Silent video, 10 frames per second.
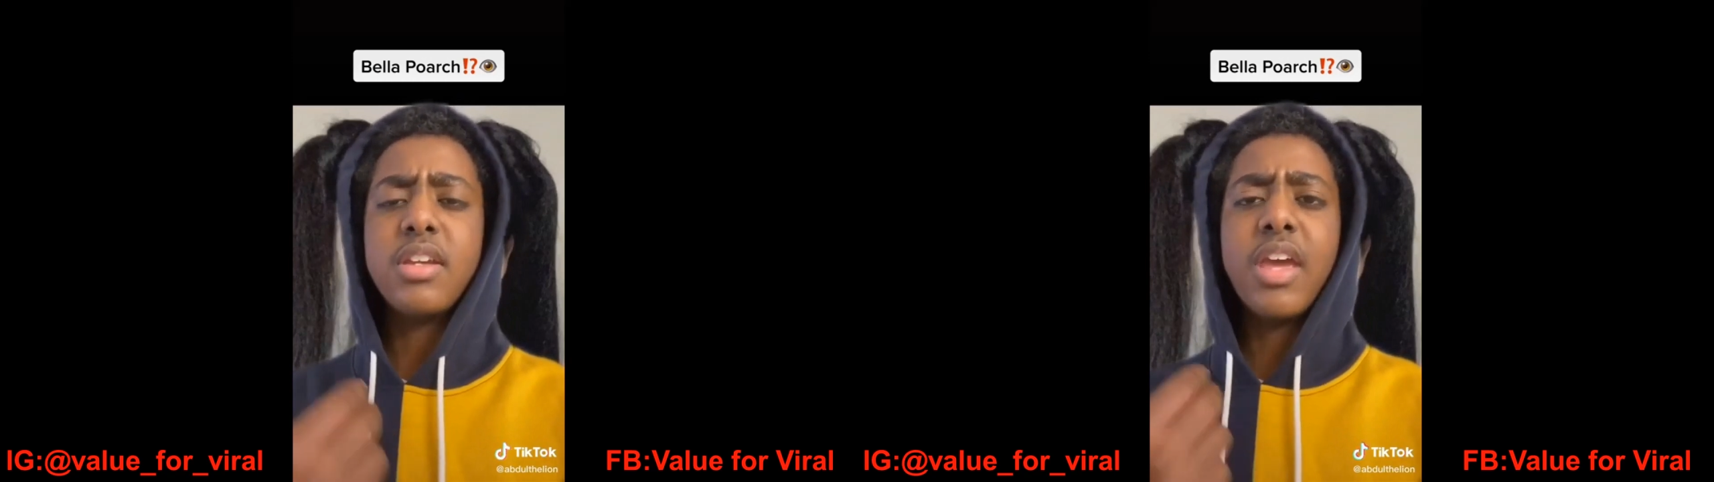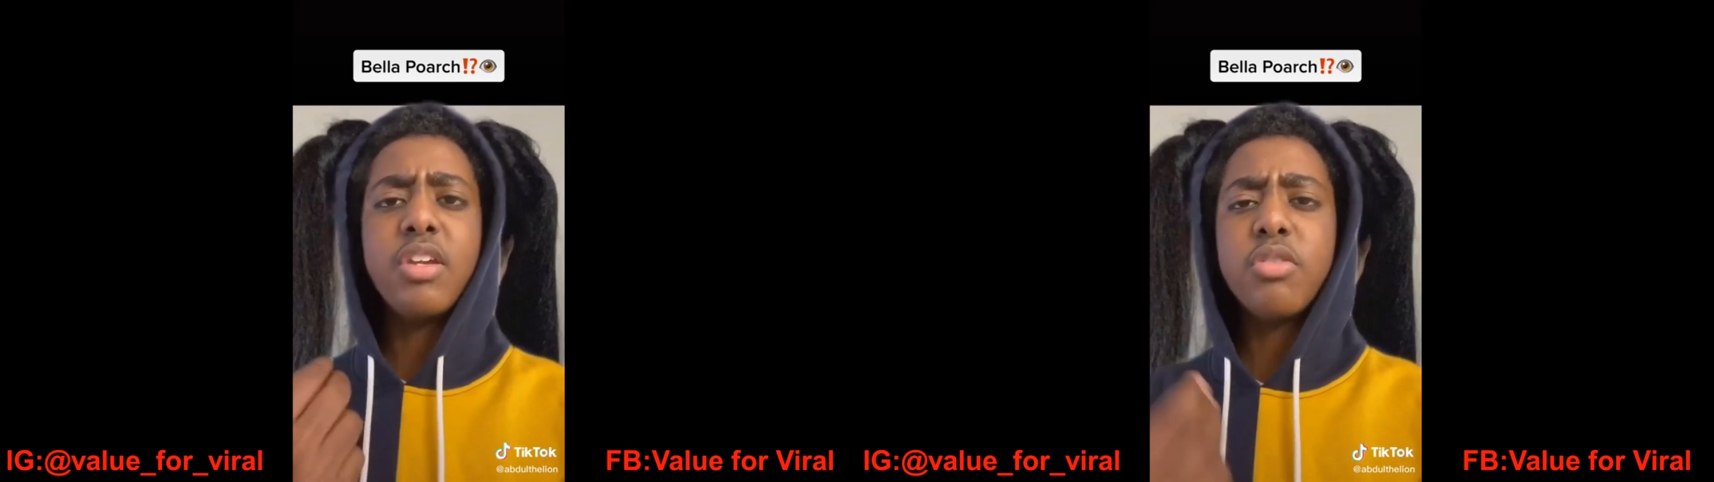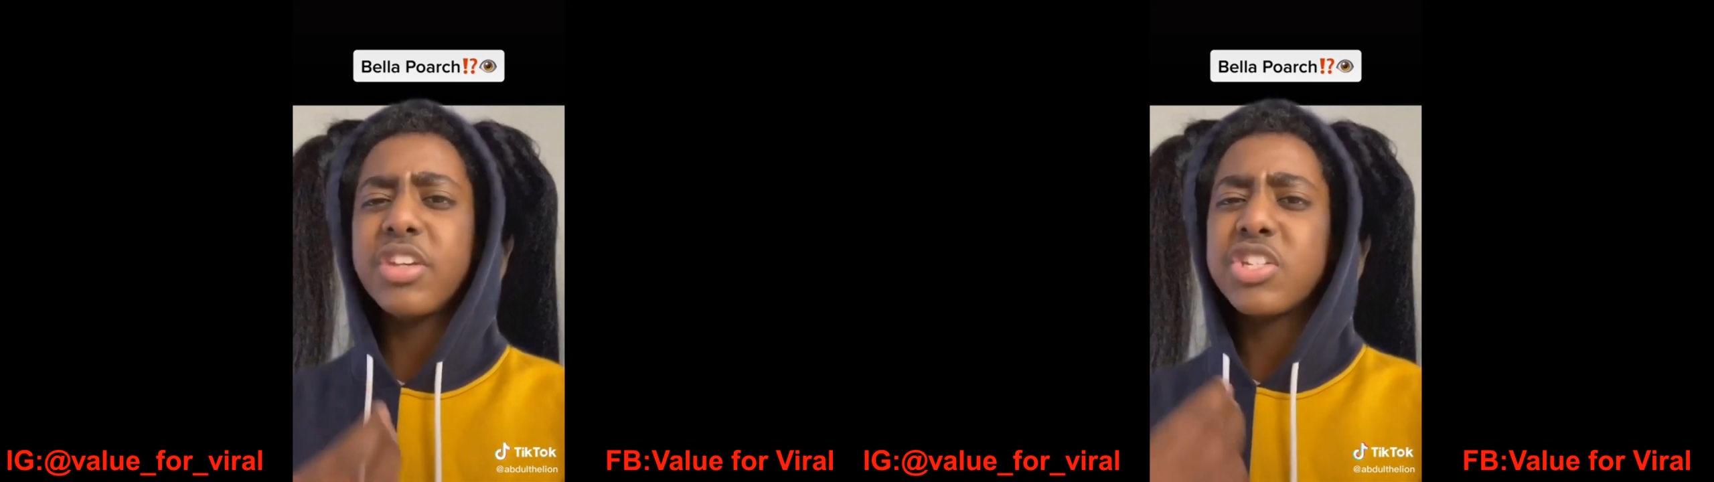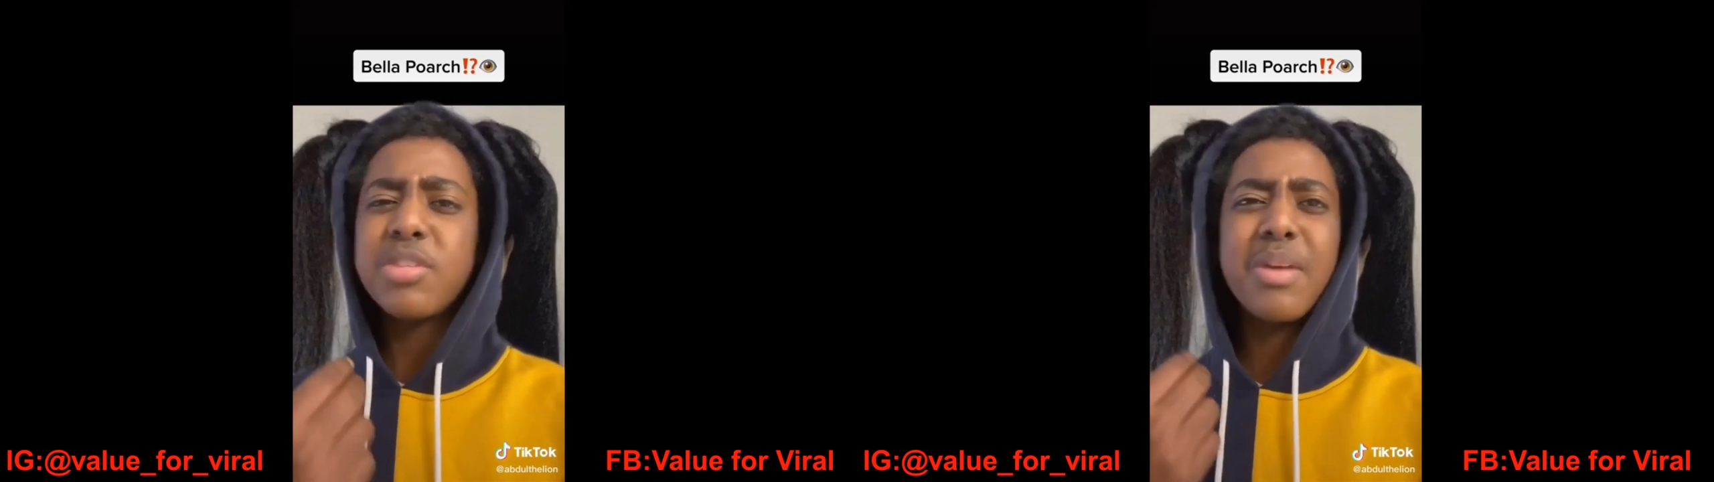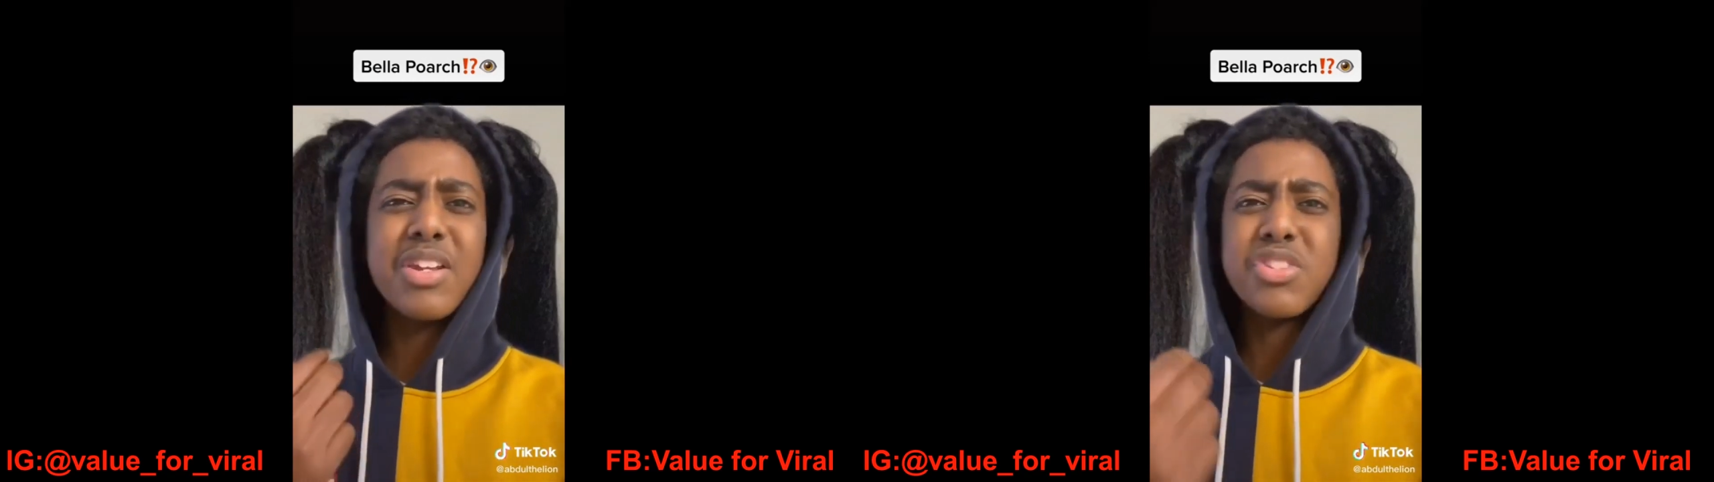hey, do you think she
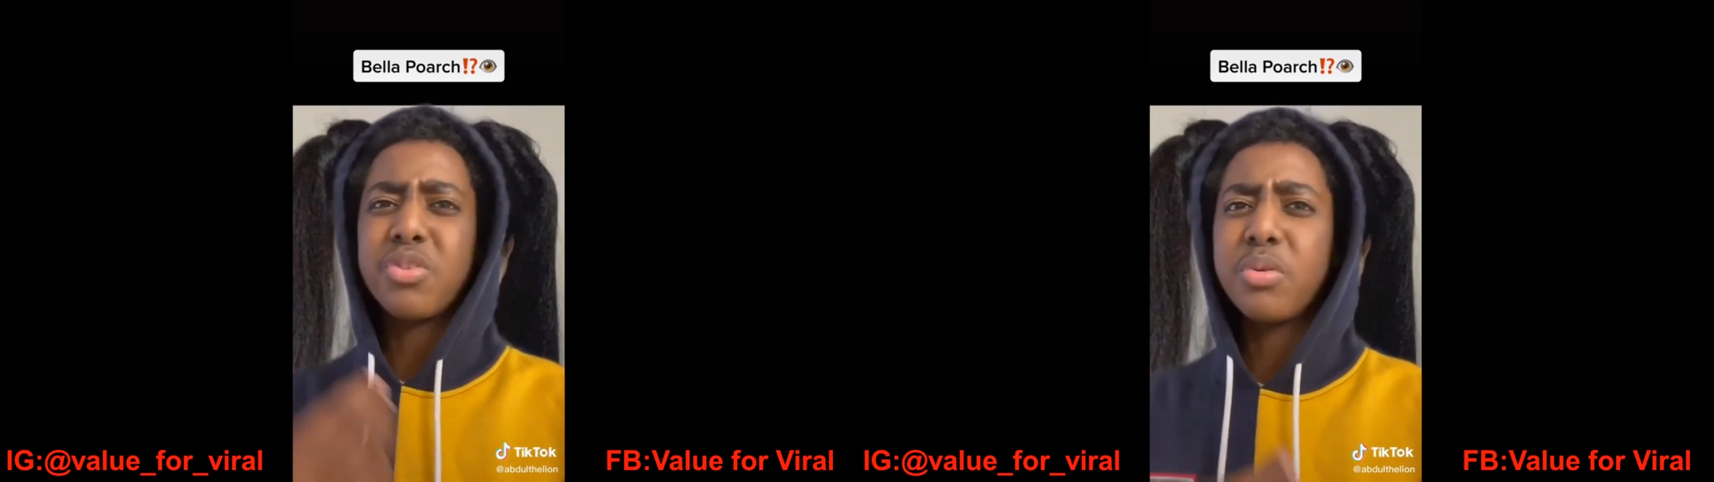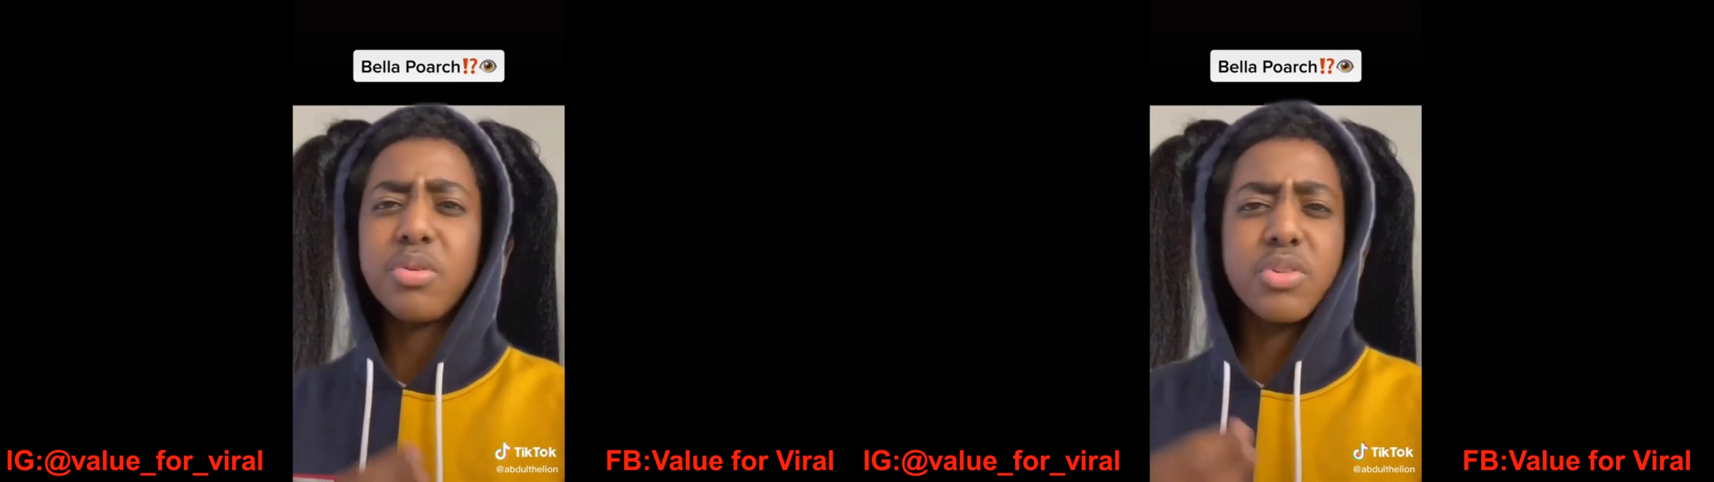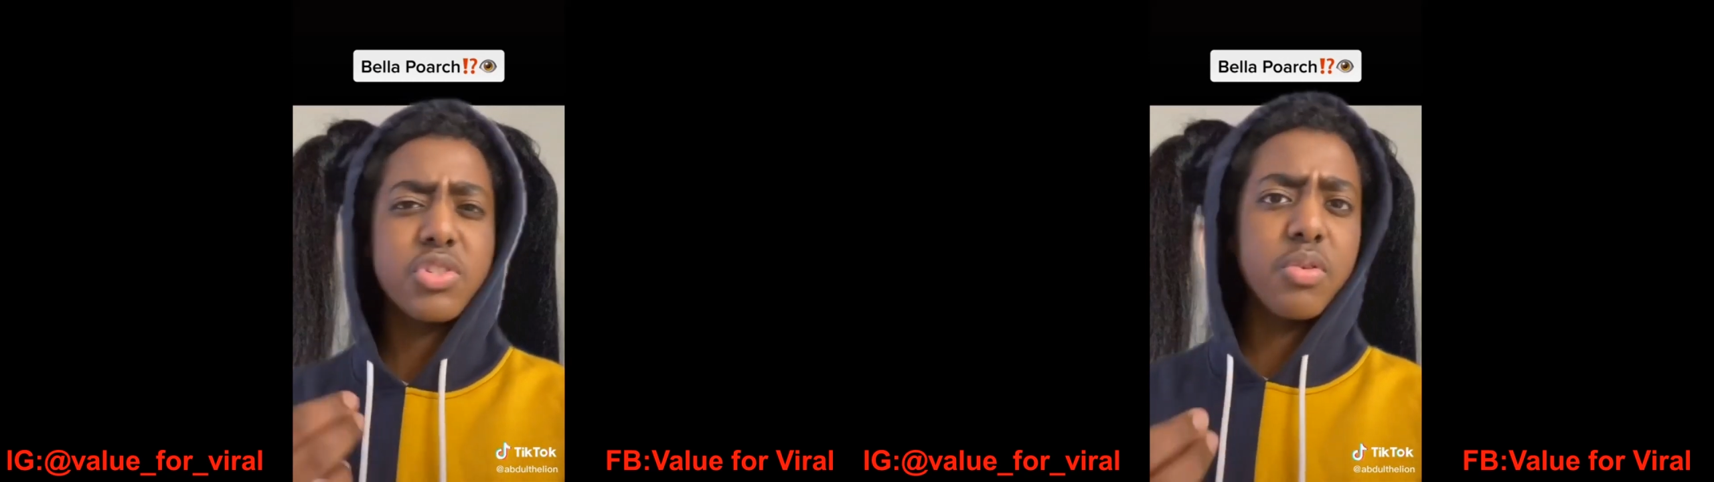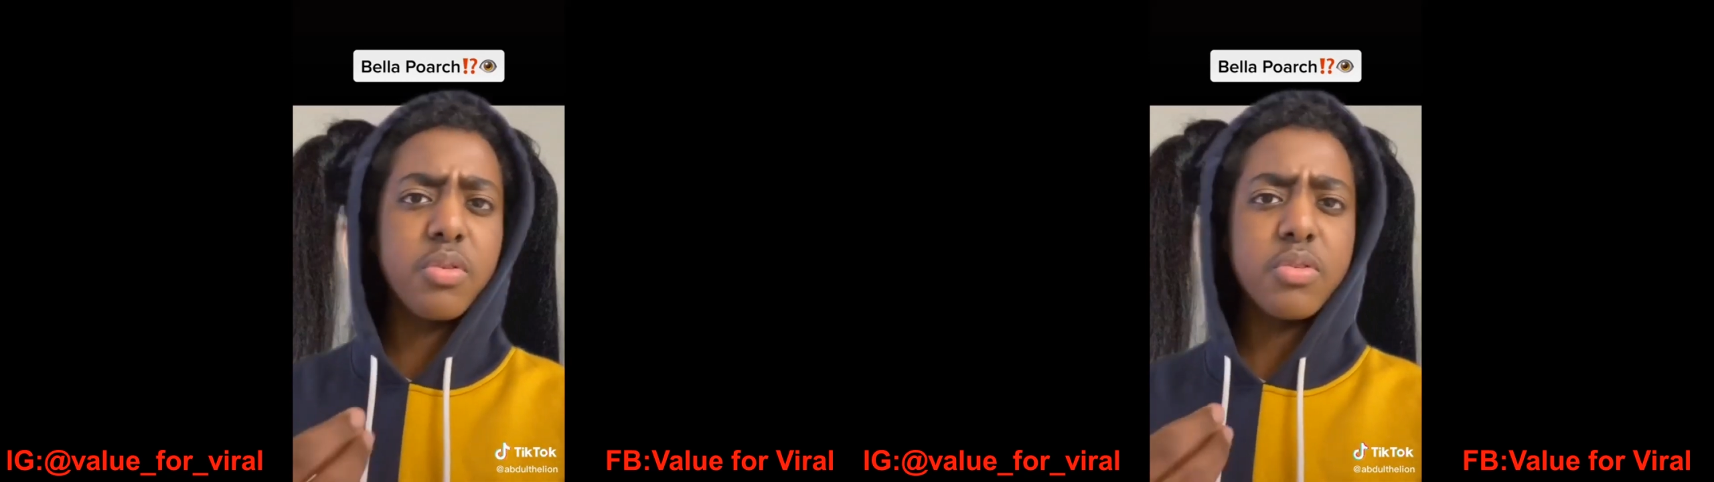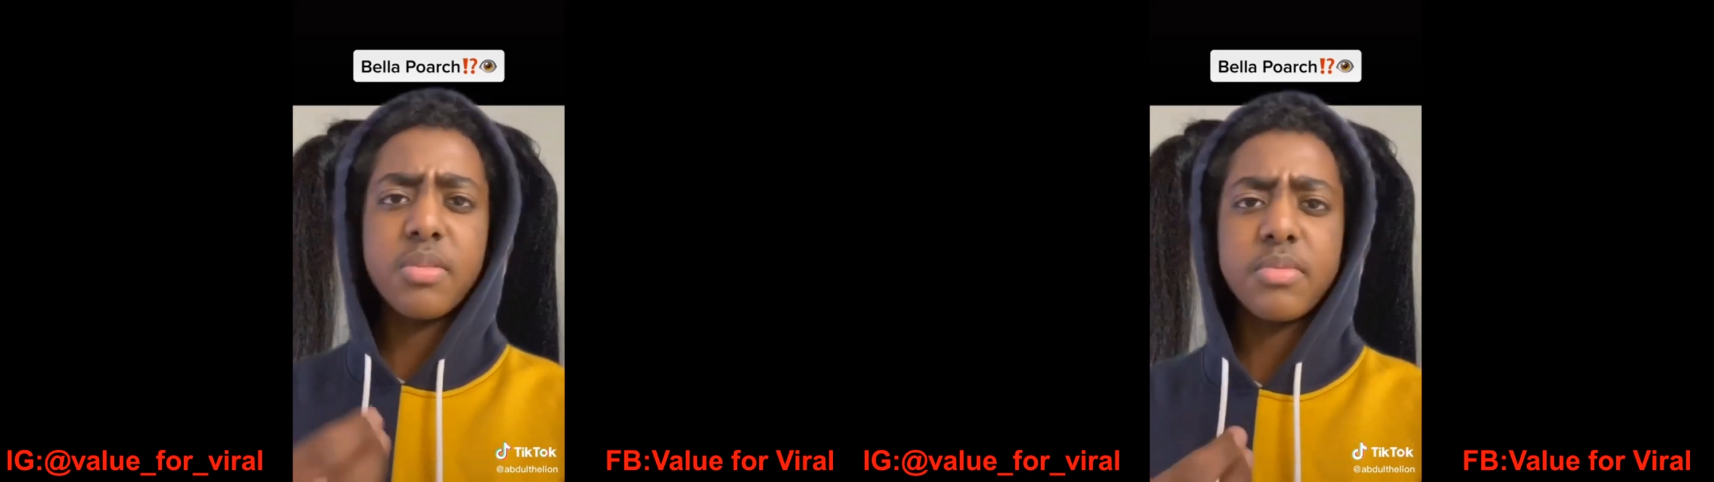might have sold her soul
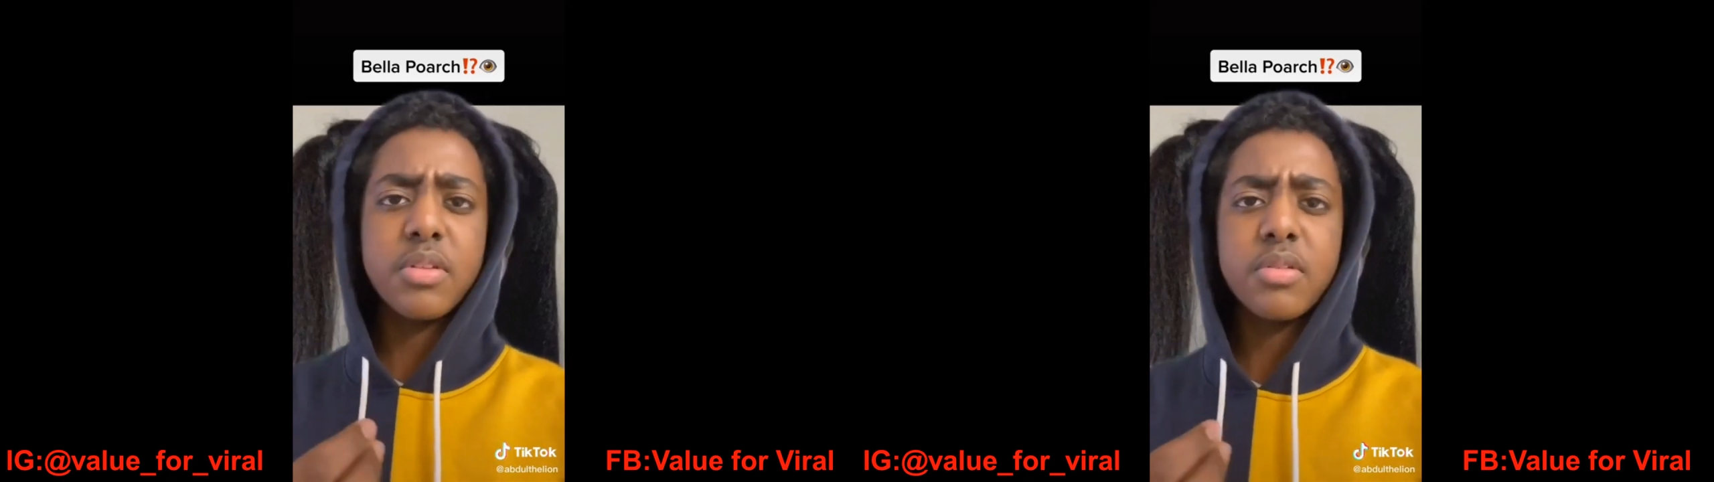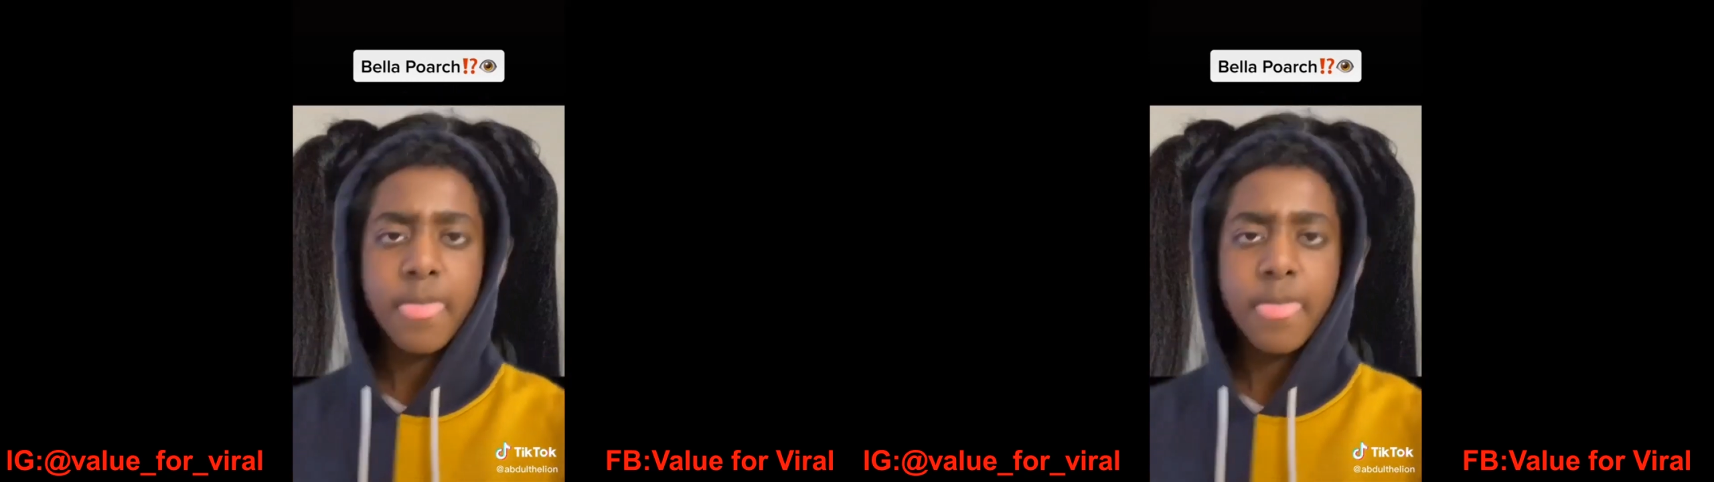or something?